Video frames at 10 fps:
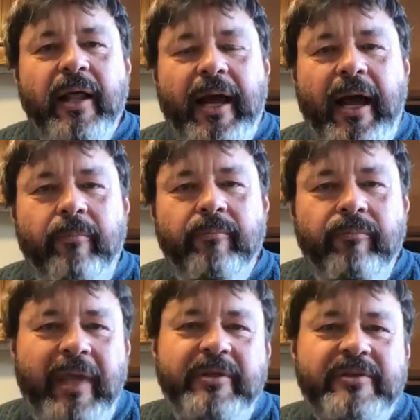Um,
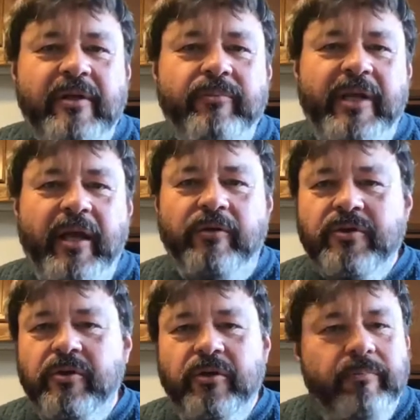maybe somebody else
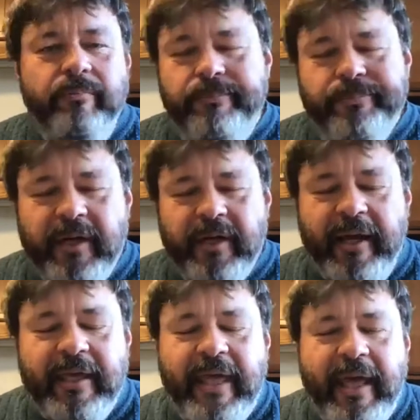could, but I
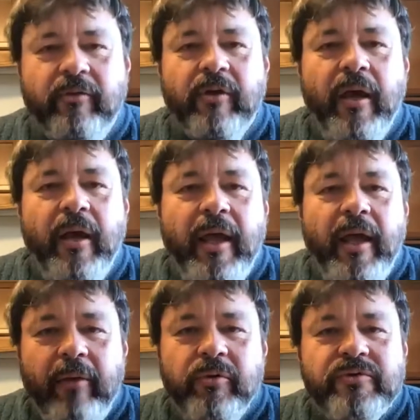can't.
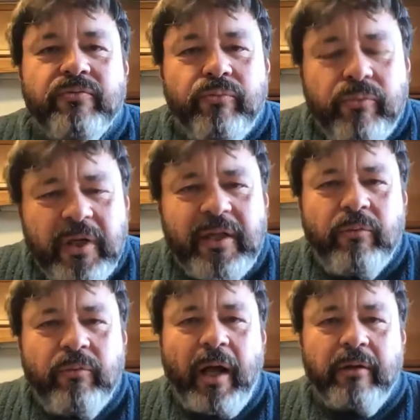It was really
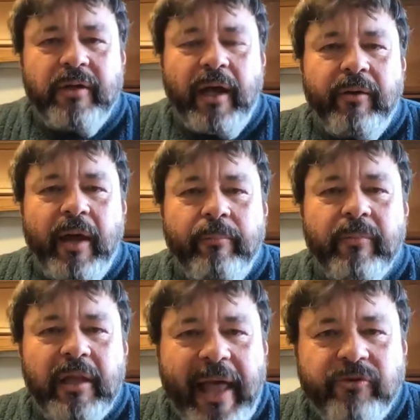well done. I'm
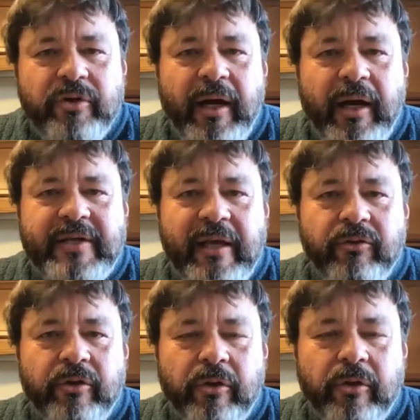glad you guys had
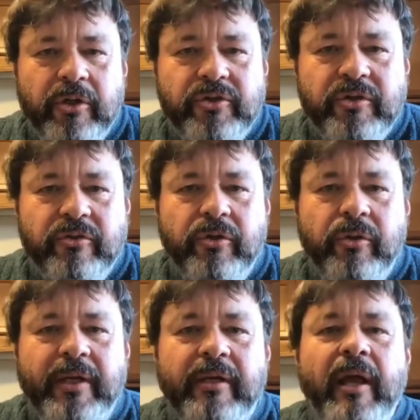the courage to do
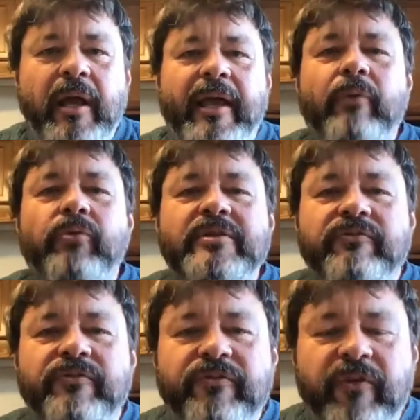it. It was a
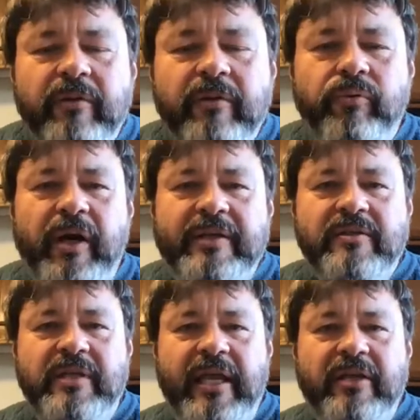fun
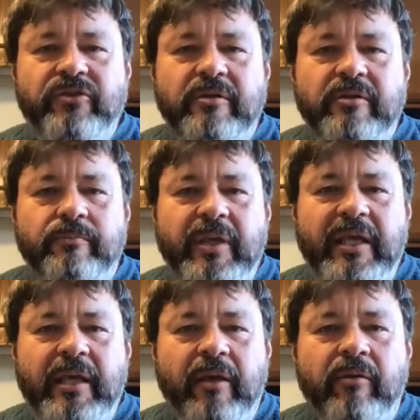presentation to
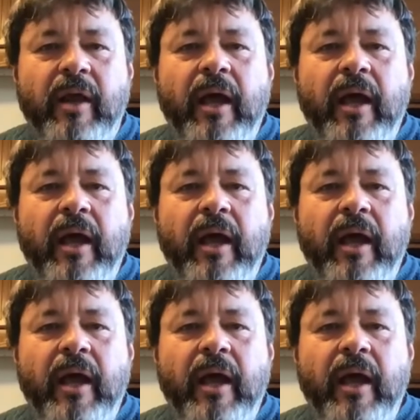be in.